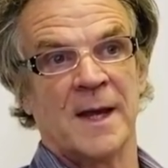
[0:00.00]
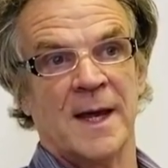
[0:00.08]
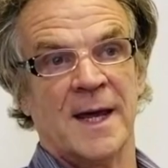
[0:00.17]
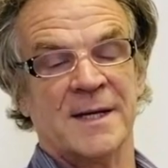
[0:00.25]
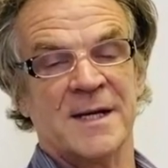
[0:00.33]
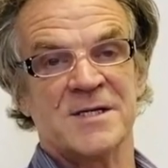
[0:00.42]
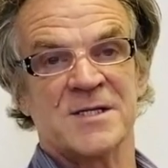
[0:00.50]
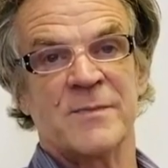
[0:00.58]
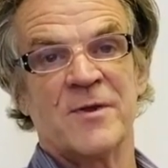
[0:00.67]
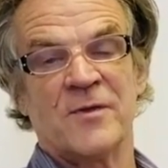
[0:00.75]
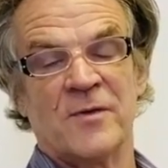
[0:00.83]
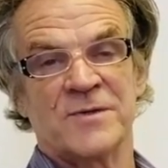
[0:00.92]
it needs to be
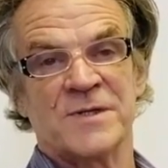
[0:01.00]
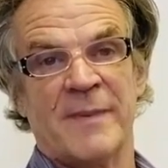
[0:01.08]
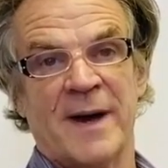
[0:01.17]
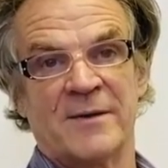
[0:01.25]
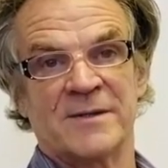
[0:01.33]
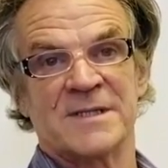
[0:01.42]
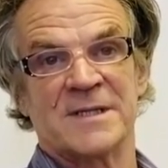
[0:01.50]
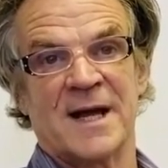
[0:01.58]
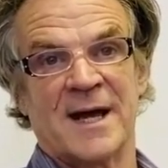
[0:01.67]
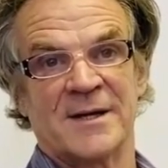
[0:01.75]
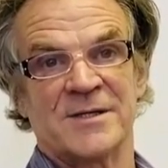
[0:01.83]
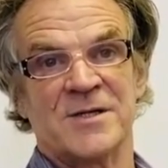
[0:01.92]
thought about,
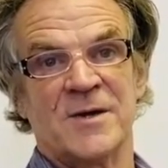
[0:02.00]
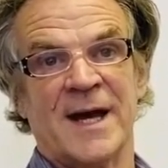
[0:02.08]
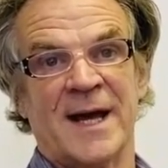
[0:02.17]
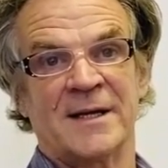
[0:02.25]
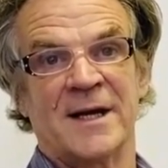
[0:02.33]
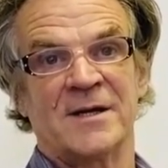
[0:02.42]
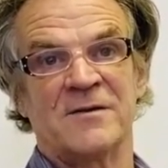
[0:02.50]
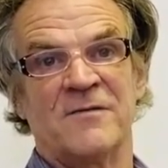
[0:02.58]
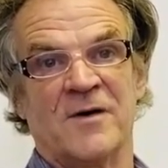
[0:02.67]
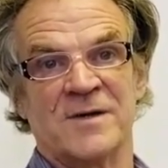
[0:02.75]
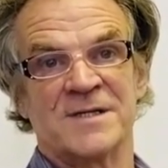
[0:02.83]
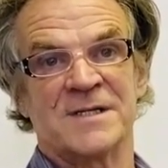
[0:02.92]
and you can get
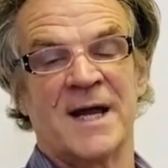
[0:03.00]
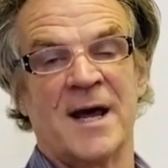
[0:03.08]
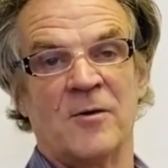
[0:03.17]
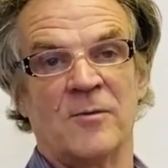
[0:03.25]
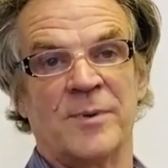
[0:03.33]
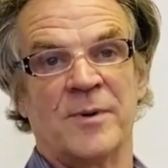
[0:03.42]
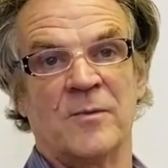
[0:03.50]
advice and help